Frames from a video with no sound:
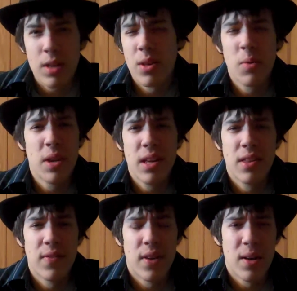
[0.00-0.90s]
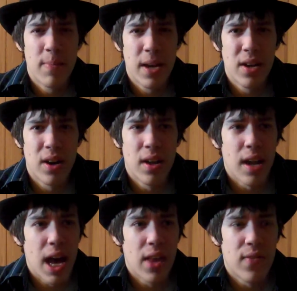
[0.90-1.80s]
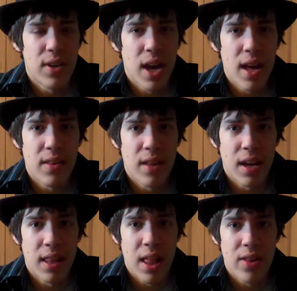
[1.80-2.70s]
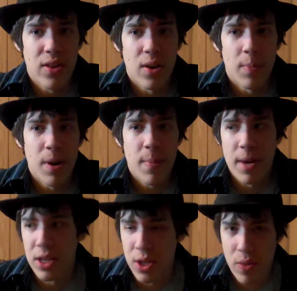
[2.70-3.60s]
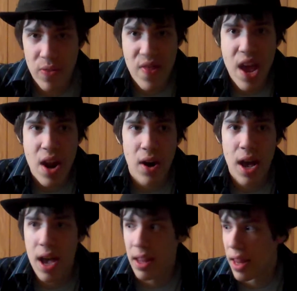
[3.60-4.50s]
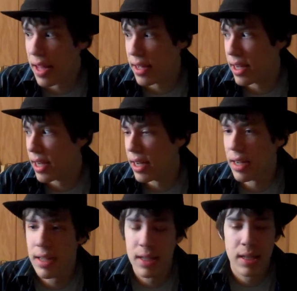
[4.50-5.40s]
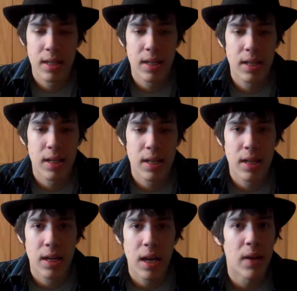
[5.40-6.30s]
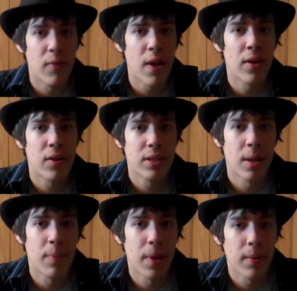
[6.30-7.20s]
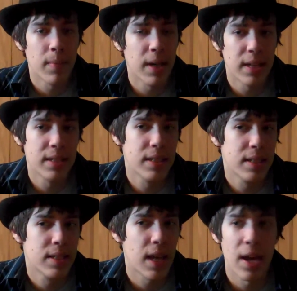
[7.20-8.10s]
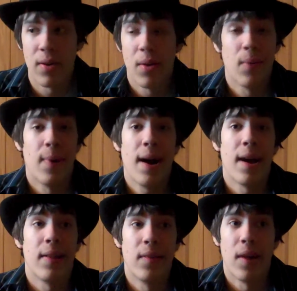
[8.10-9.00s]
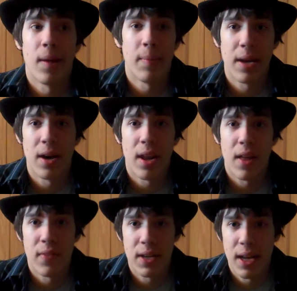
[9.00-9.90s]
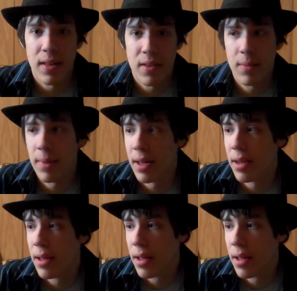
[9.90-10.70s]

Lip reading: Sony isn't very big on advertising unless you're pretty much there at, like, an event or something. Because I don't know why they're not big on advertising, but